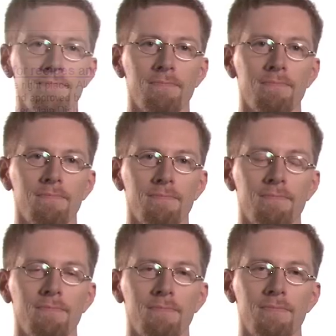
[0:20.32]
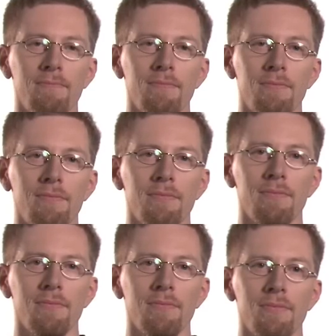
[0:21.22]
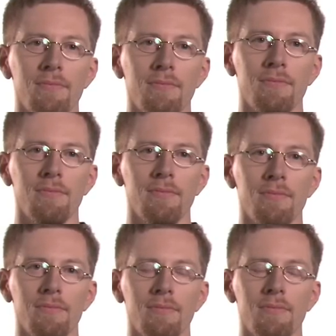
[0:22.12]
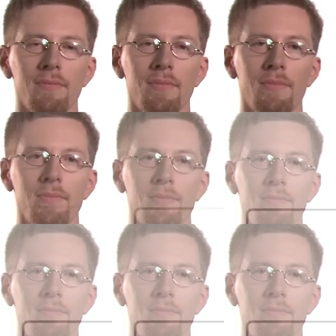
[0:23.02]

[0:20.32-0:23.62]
(not speaking)